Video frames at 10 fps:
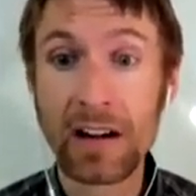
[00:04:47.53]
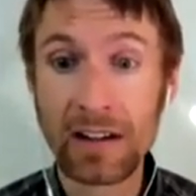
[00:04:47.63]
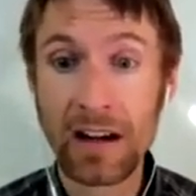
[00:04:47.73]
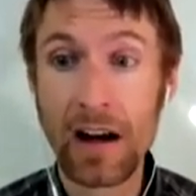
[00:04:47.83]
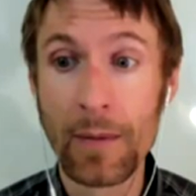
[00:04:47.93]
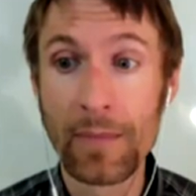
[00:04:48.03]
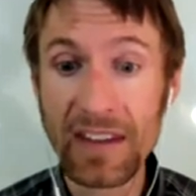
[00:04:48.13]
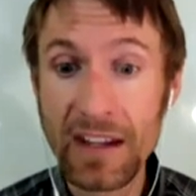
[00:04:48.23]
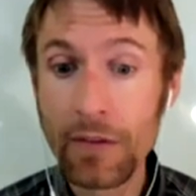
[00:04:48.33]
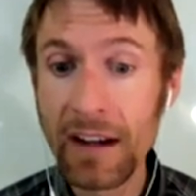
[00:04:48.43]

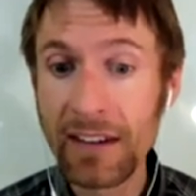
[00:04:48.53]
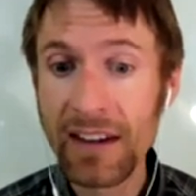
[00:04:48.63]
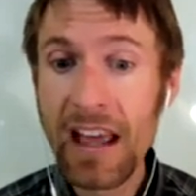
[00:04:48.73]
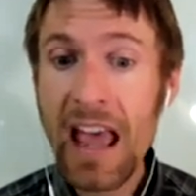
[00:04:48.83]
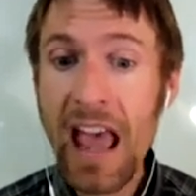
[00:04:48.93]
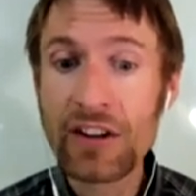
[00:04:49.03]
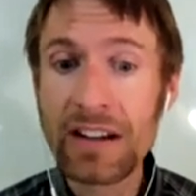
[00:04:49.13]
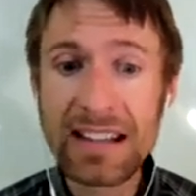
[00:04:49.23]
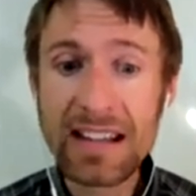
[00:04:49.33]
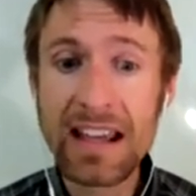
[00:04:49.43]
neonics. You
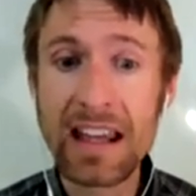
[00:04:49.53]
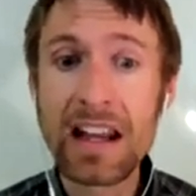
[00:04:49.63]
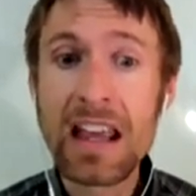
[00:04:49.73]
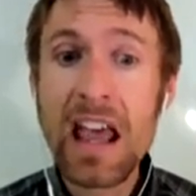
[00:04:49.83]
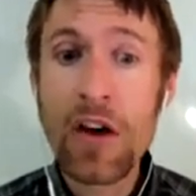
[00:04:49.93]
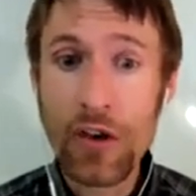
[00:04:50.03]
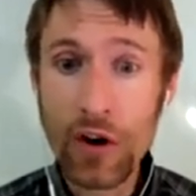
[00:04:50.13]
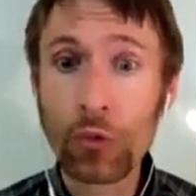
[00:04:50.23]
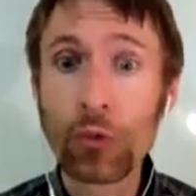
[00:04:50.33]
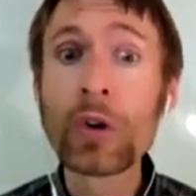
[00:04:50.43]
can see that they're
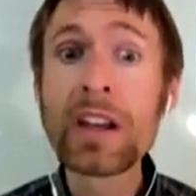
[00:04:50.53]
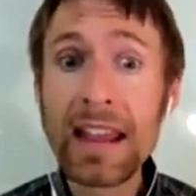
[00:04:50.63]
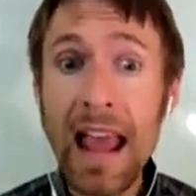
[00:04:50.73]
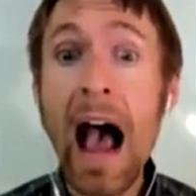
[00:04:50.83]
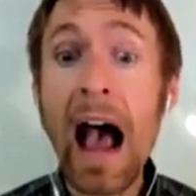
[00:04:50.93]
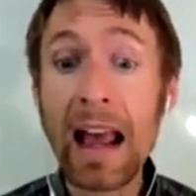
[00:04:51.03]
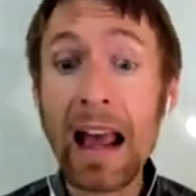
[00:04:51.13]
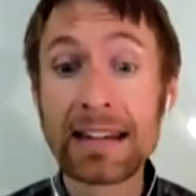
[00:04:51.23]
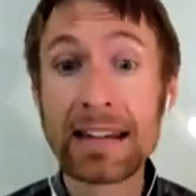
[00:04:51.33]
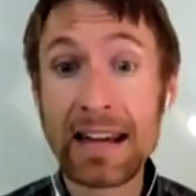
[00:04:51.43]
really
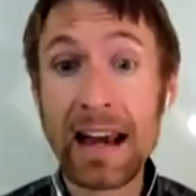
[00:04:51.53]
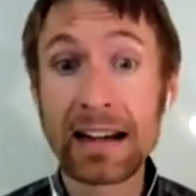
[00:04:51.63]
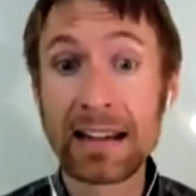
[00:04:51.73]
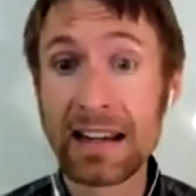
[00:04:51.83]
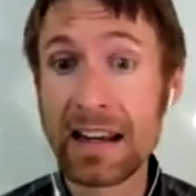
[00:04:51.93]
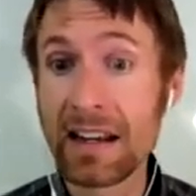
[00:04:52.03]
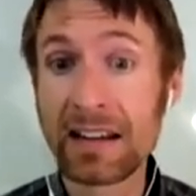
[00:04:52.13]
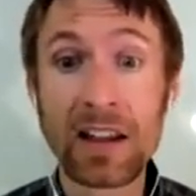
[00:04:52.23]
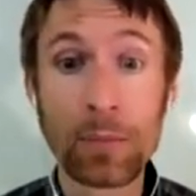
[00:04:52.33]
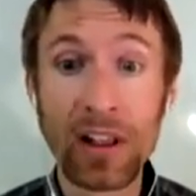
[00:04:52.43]
highly detected. And in
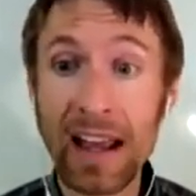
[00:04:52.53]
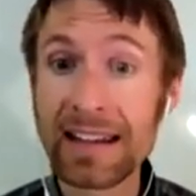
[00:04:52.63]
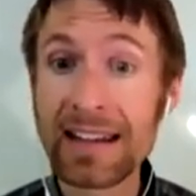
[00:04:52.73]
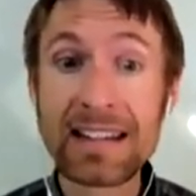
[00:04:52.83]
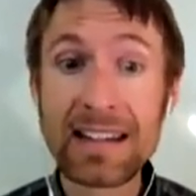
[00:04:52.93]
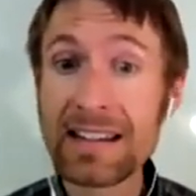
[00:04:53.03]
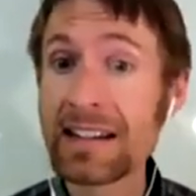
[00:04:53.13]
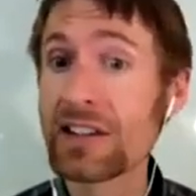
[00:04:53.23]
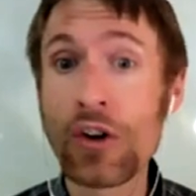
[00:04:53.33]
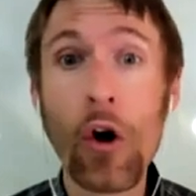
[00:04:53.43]
the planting season,
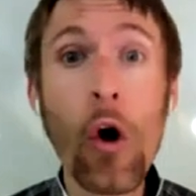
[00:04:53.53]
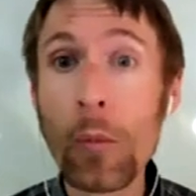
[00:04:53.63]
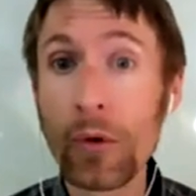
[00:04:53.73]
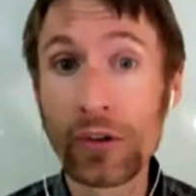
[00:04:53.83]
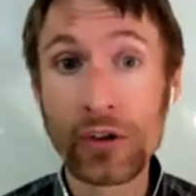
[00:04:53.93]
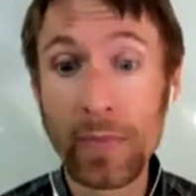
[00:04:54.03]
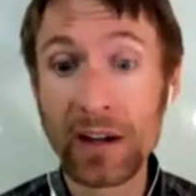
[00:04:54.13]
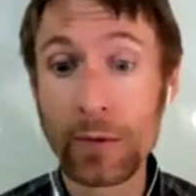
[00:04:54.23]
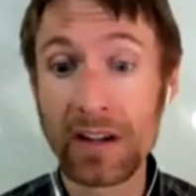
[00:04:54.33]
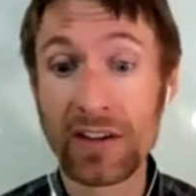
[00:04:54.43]
it's almost
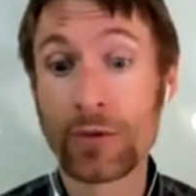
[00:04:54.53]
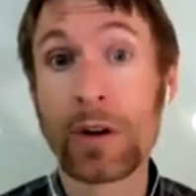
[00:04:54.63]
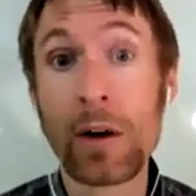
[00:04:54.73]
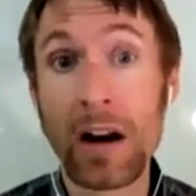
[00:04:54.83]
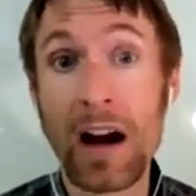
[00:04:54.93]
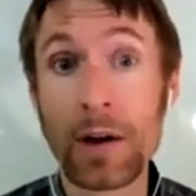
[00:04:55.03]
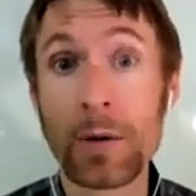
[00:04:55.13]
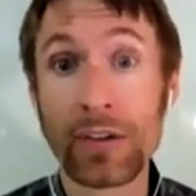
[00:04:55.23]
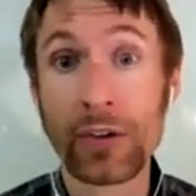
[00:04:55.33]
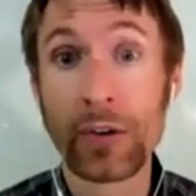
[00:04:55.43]
ubiquitous throughout
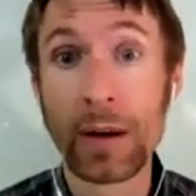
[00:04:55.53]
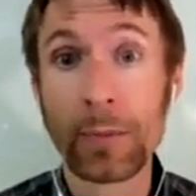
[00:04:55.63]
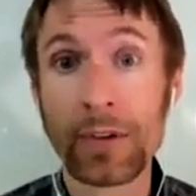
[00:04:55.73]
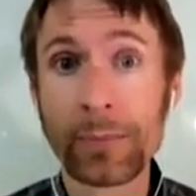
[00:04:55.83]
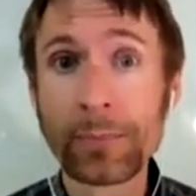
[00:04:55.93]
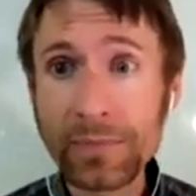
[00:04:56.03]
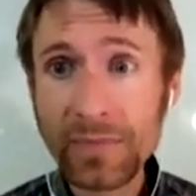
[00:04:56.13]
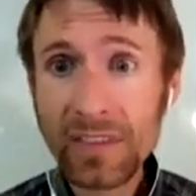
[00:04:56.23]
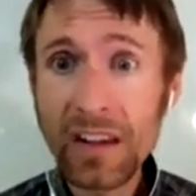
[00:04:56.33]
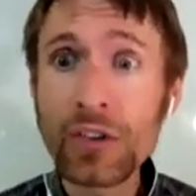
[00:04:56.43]
Iowa streams.
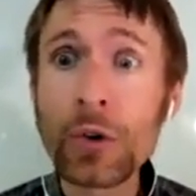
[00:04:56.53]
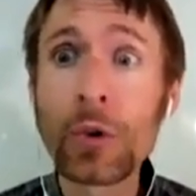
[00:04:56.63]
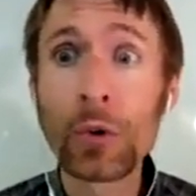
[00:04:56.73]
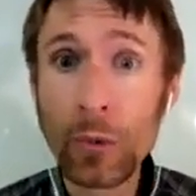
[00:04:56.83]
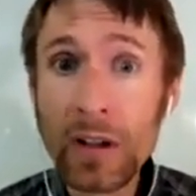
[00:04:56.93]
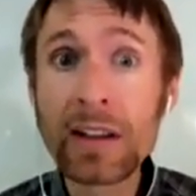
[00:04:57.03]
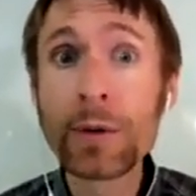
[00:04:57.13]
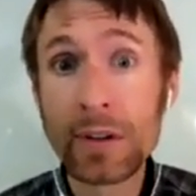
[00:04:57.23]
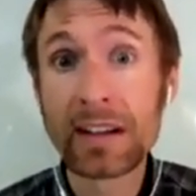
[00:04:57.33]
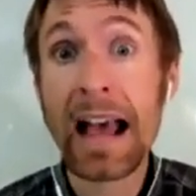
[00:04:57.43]
So they're
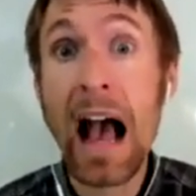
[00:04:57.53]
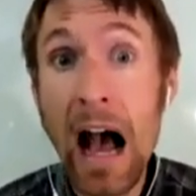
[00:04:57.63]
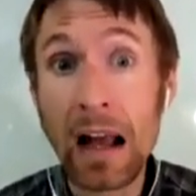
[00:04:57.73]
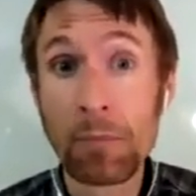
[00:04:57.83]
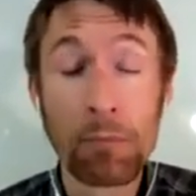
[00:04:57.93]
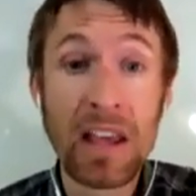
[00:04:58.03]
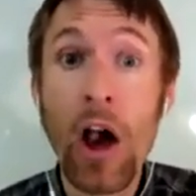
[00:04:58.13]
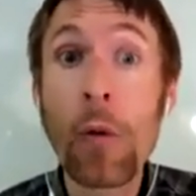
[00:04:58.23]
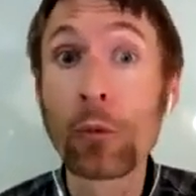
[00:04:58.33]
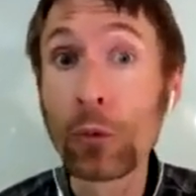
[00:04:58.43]
really
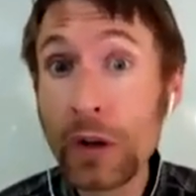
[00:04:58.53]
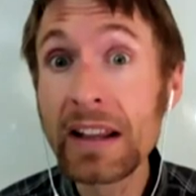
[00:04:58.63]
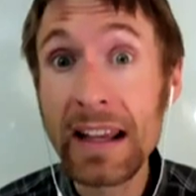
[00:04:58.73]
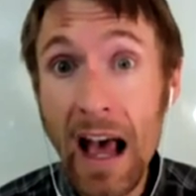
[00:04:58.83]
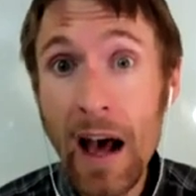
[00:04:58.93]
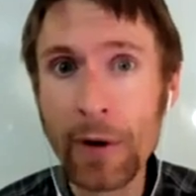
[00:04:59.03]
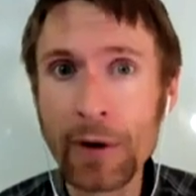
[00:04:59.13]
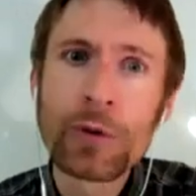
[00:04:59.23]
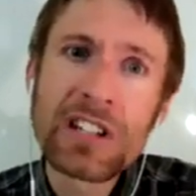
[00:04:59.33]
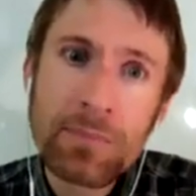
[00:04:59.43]
become really
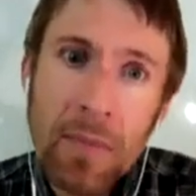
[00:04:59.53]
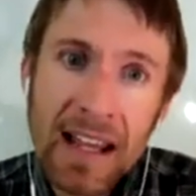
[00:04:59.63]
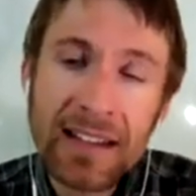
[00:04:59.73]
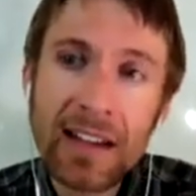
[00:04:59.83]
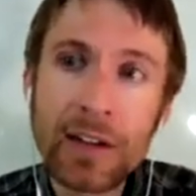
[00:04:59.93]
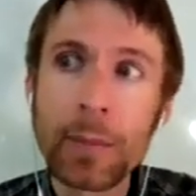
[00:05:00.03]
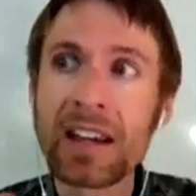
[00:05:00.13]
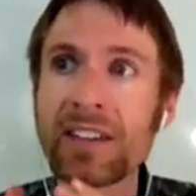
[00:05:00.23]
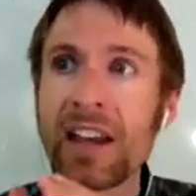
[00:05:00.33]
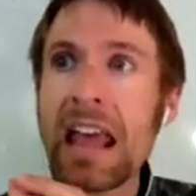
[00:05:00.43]
common, which makes sense
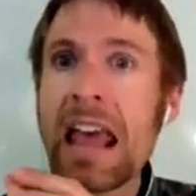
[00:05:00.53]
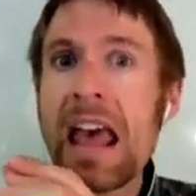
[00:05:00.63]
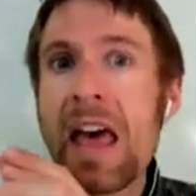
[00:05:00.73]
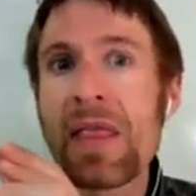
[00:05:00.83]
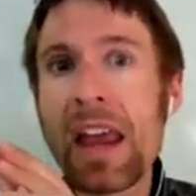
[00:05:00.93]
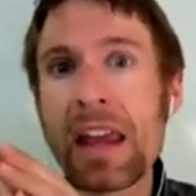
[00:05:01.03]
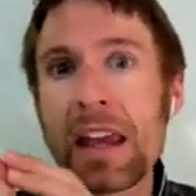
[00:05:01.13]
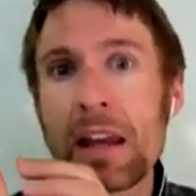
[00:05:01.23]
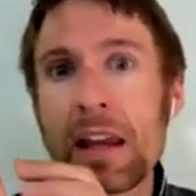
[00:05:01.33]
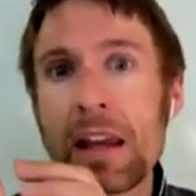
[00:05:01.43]
because
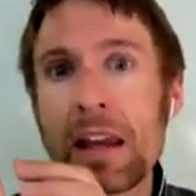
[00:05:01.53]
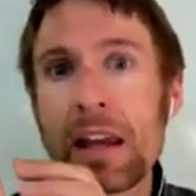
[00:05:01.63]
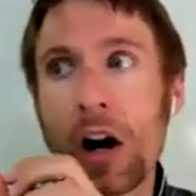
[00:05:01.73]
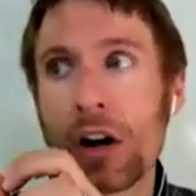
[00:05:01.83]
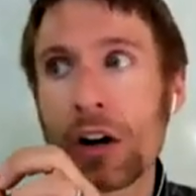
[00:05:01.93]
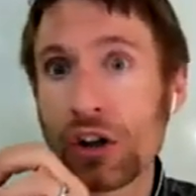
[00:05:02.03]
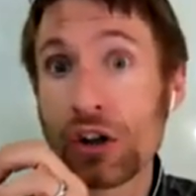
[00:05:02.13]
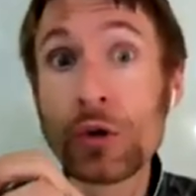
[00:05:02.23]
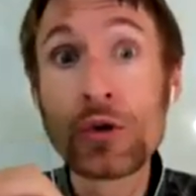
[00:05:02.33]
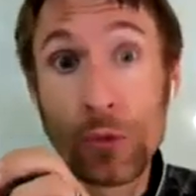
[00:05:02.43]
they are
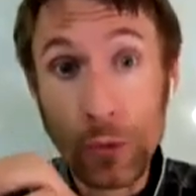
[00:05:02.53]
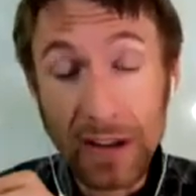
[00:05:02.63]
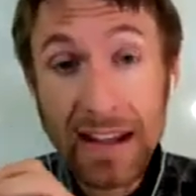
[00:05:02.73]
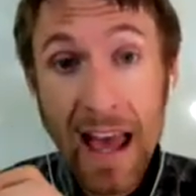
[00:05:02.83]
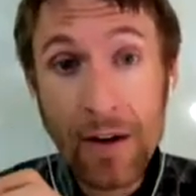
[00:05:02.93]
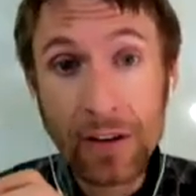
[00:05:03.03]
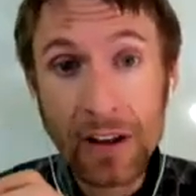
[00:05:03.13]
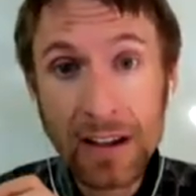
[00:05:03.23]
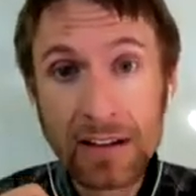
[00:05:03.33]
used really heavily